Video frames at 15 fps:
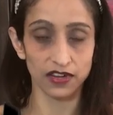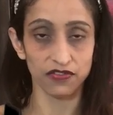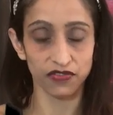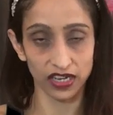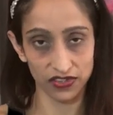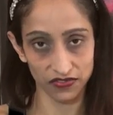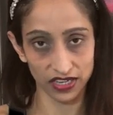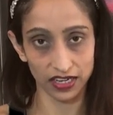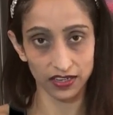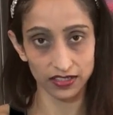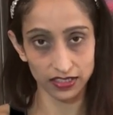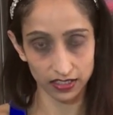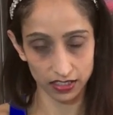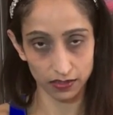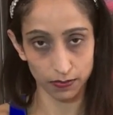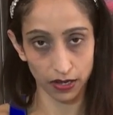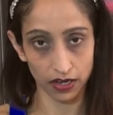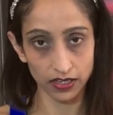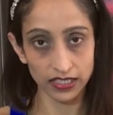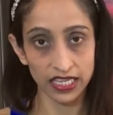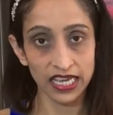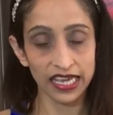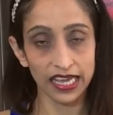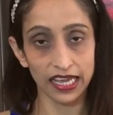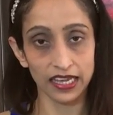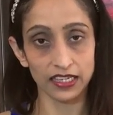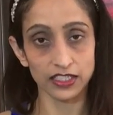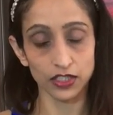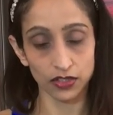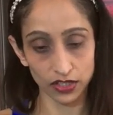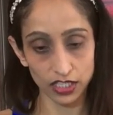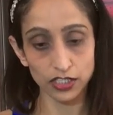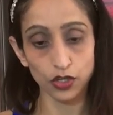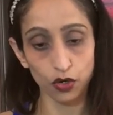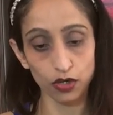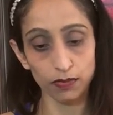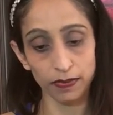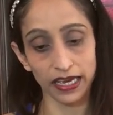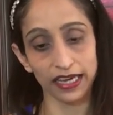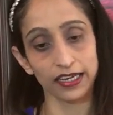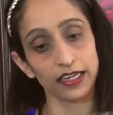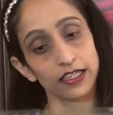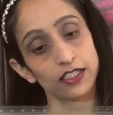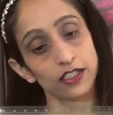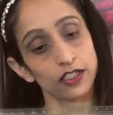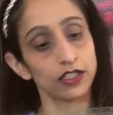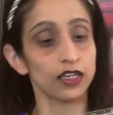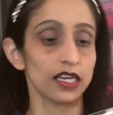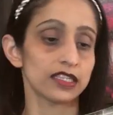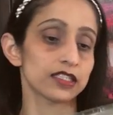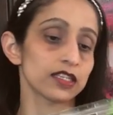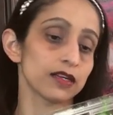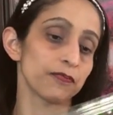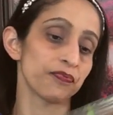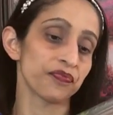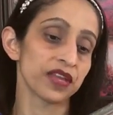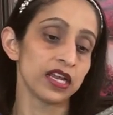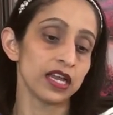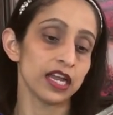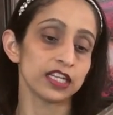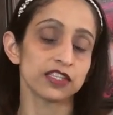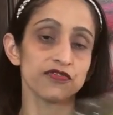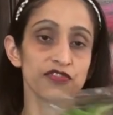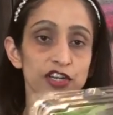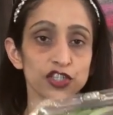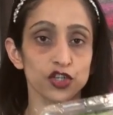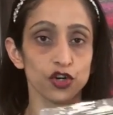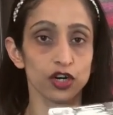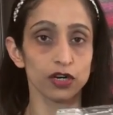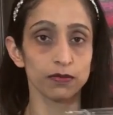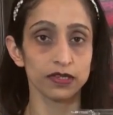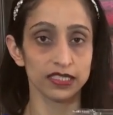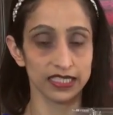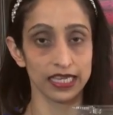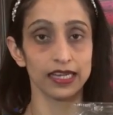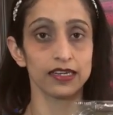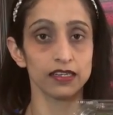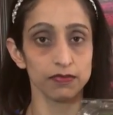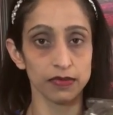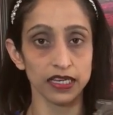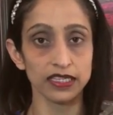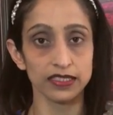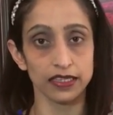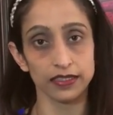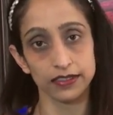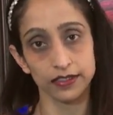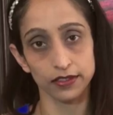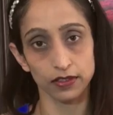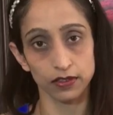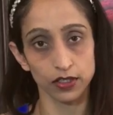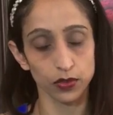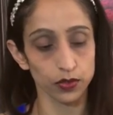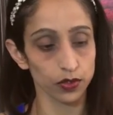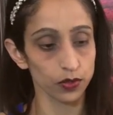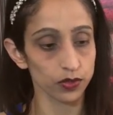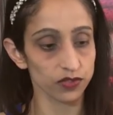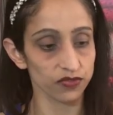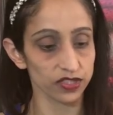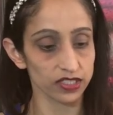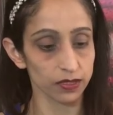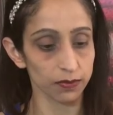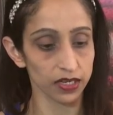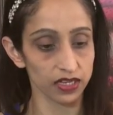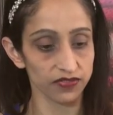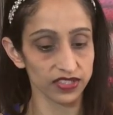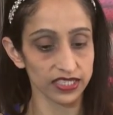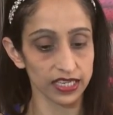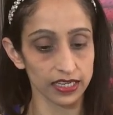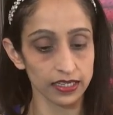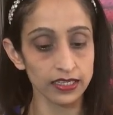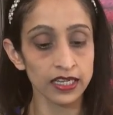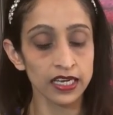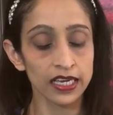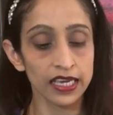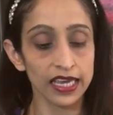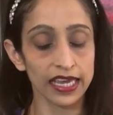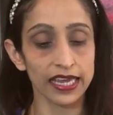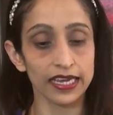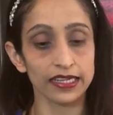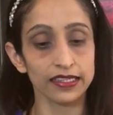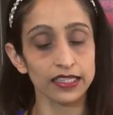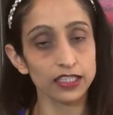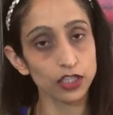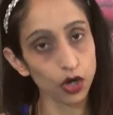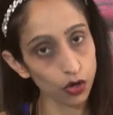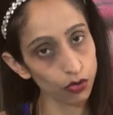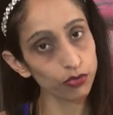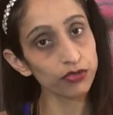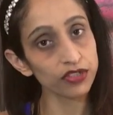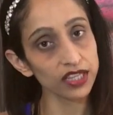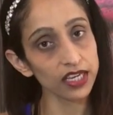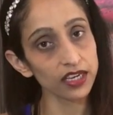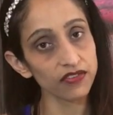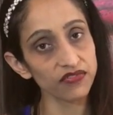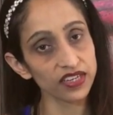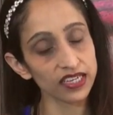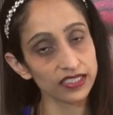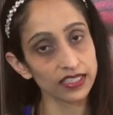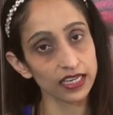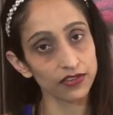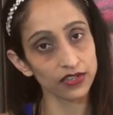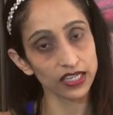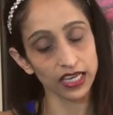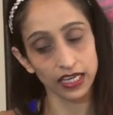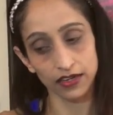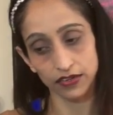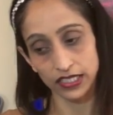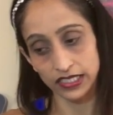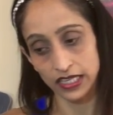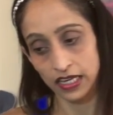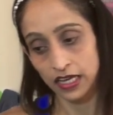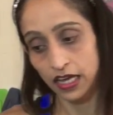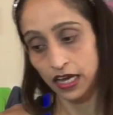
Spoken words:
there are 5 calories in this box, and so this whole package, it's a fresh herb salad mix that you'll use for some kind of a salad, and this whole thing of it is 100 calories.